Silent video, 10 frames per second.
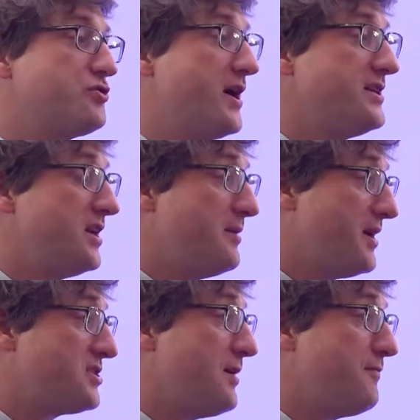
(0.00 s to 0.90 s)
trade only
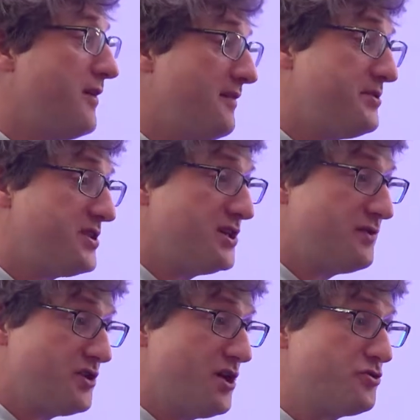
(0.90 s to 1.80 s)
makes up 5%
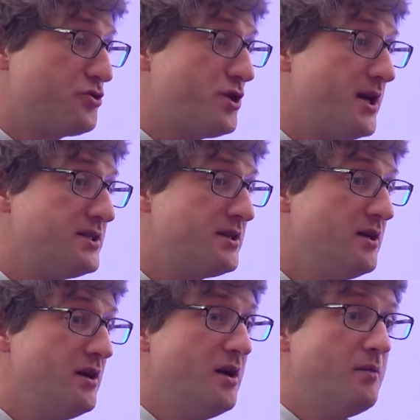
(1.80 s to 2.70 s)
of total trade.
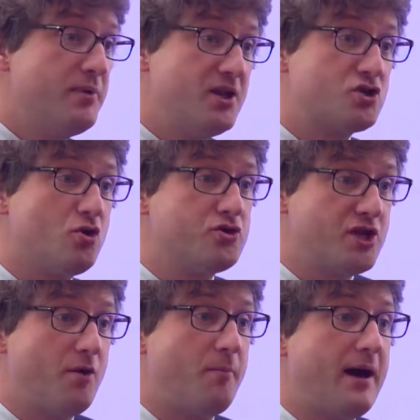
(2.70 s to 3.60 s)
But it's
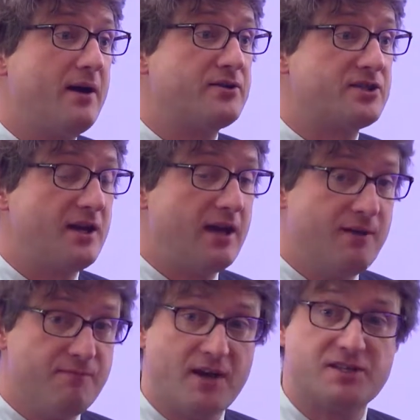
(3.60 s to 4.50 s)
also about
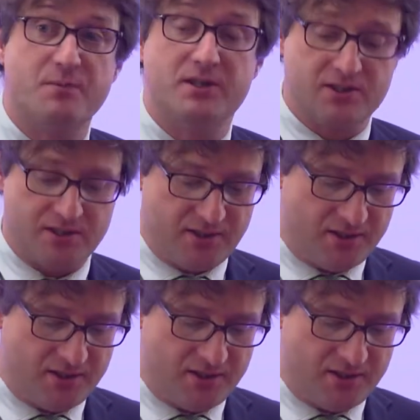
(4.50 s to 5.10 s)
investment.